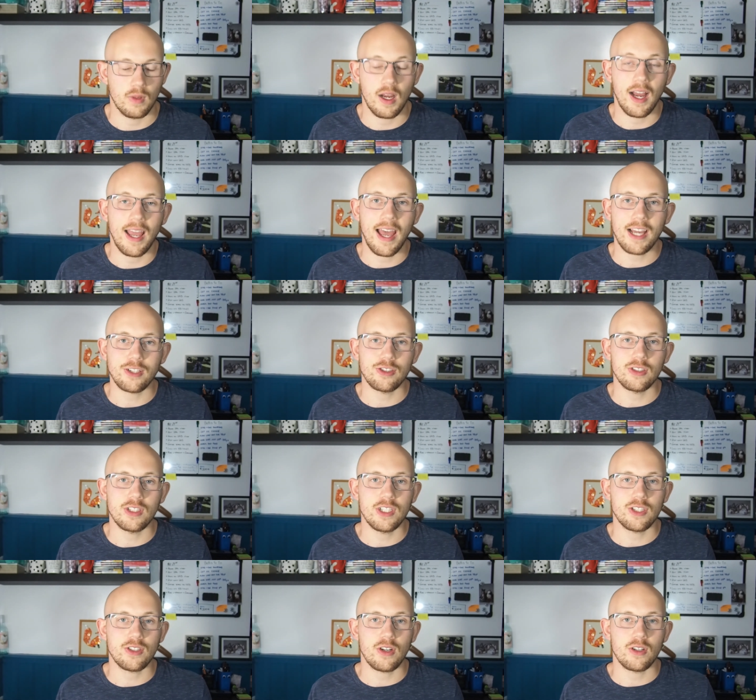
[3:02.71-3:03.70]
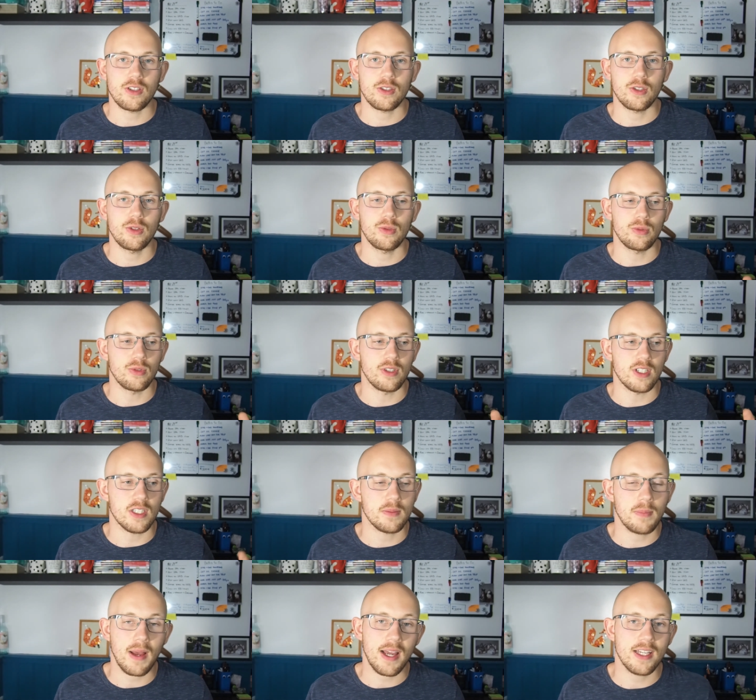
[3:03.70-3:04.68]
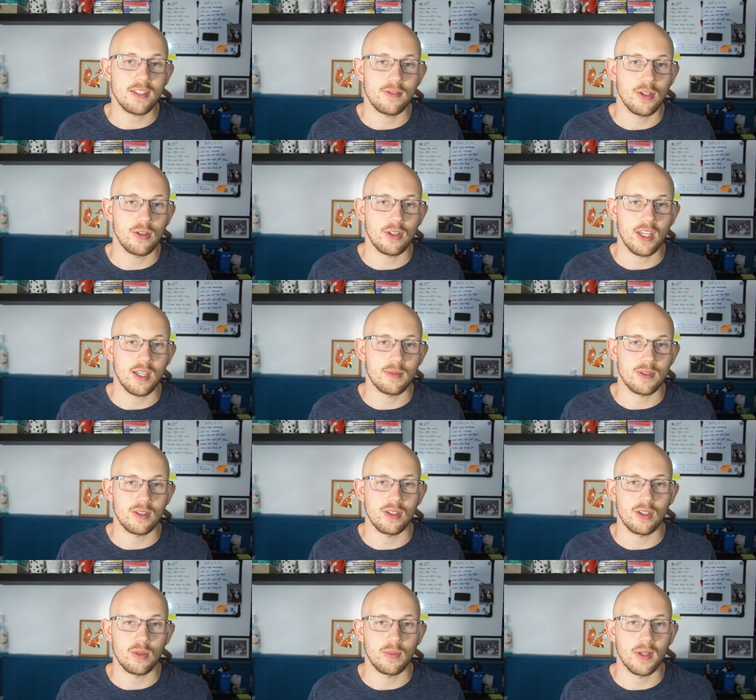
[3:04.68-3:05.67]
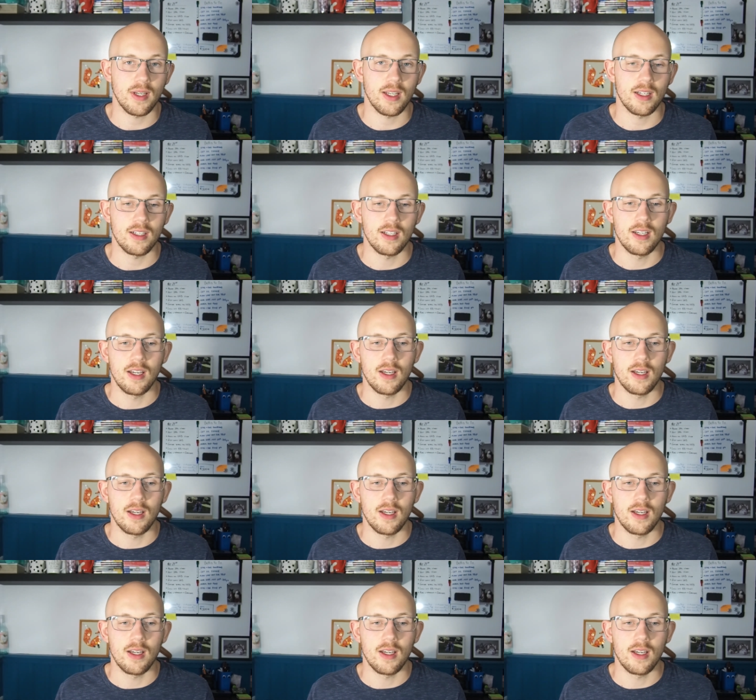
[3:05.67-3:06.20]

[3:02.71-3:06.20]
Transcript: I actually started to despise video games a little bit